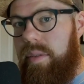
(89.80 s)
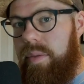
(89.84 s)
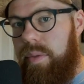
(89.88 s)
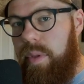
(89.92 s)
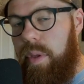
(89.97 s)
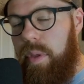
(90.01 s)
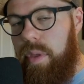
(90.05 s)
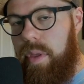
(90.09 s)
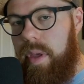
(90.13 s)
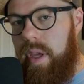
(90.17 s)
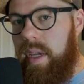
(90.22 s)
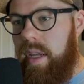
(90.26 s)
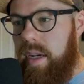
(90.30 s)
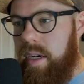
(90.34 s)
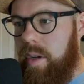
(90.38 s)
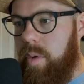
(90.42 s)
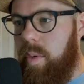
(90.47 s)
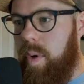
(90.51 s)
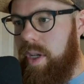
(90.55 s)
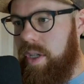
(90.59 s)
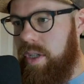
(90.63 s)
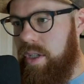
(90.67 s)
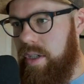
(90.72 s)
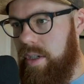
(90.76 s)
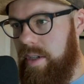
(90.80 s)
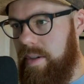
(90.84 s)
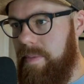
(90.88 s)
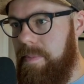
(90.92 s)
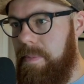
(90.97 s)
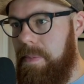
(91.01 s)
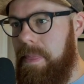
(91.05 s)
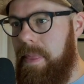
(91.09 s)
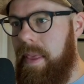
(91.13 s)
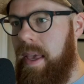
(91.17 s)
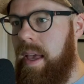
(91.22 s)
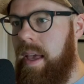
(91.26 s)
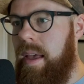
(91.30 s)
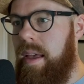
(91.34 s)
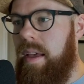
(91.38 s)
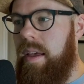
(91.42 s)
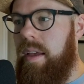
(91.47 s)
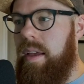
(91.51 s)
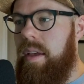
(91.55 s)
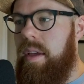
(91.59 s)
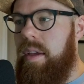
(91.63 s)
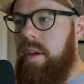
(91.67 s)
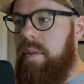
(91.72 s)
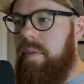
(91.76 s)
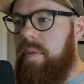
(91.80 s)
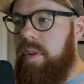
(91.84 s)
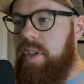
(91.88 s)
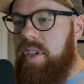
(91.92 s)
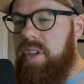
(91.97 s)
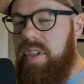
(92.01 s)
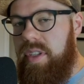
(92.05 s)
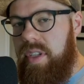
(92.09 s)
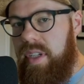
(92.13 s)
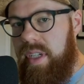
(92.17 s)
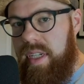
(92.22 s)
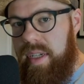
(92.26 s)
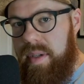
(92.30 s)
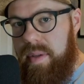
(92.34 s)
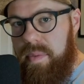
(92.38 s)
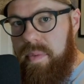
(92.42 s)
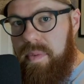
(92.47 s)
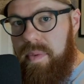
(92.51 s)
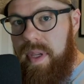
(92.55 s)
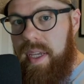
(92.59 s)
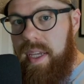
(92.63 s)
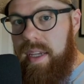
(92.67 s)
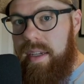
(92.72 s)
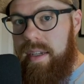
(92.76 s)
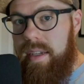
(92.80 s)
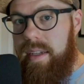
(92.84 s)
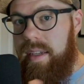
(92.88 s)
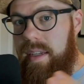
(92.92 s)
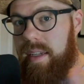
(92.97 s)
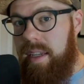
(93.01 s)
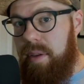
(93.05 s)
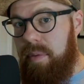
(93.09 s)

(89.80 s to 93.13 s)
the thing in question, versus a config,